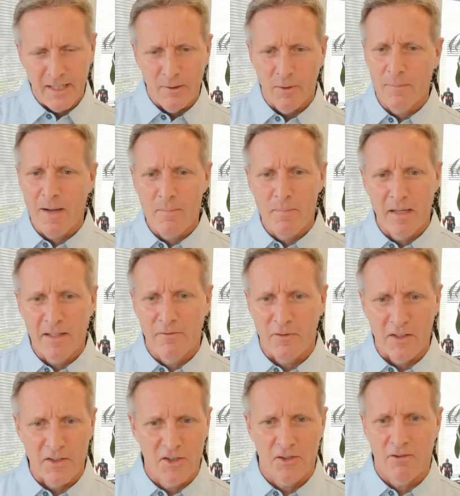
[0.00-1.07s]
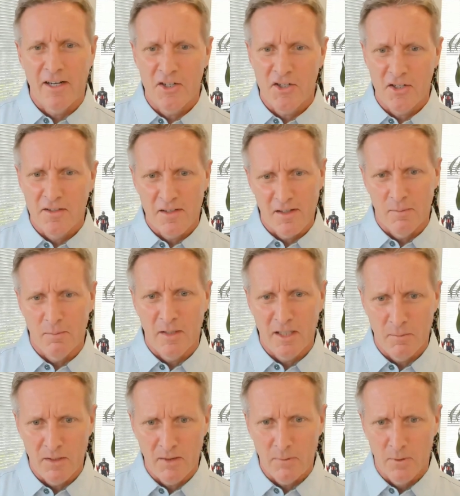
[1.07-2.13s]
Yeah, one of my big frustrations in the
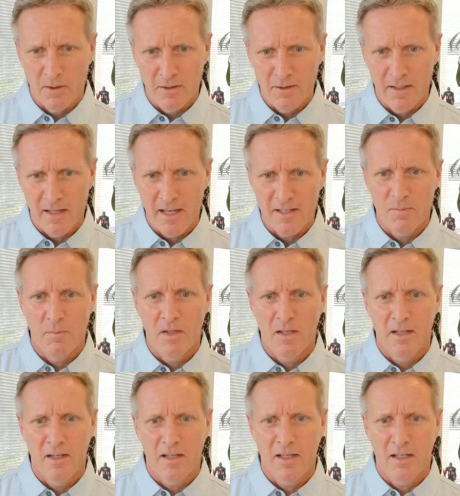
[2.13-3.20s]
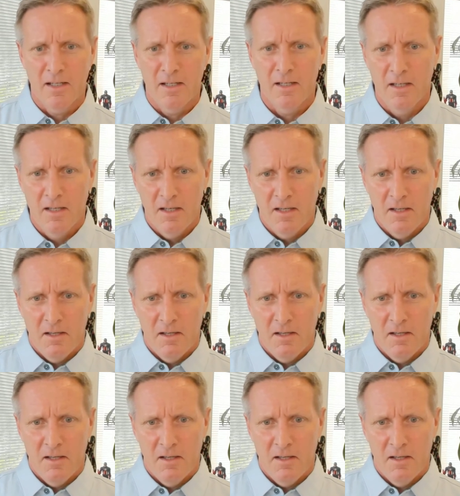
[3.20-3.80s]
B2B world has been in